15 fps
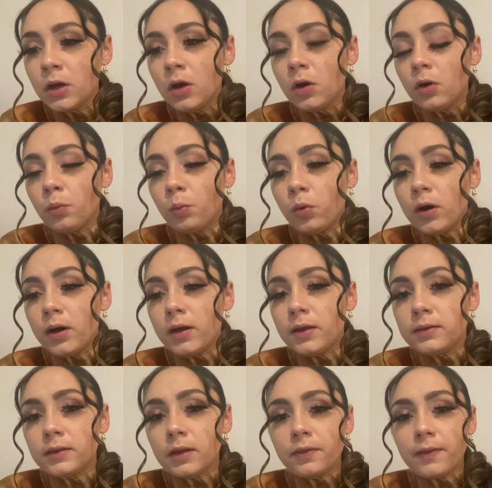
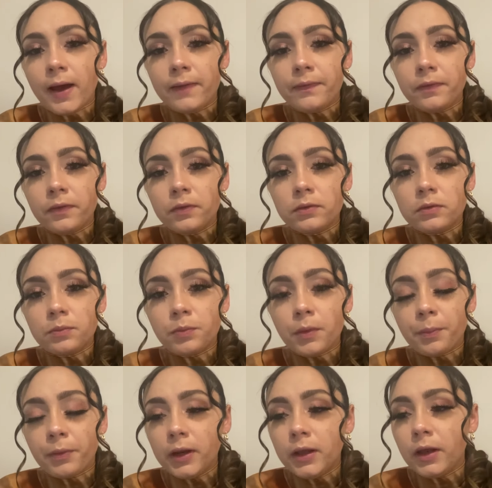was that the
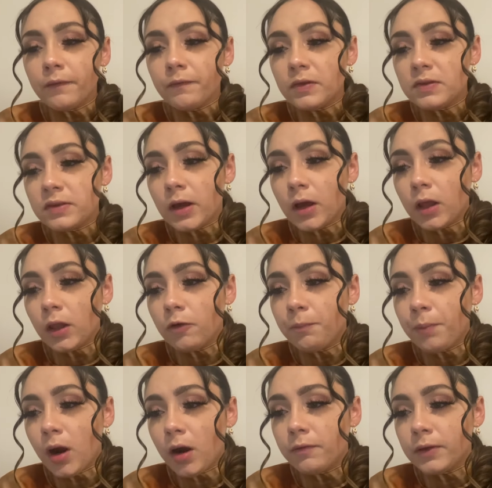breaking of the cycle of
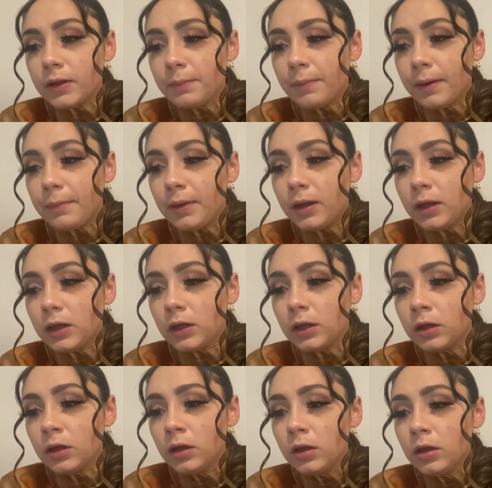poverty by making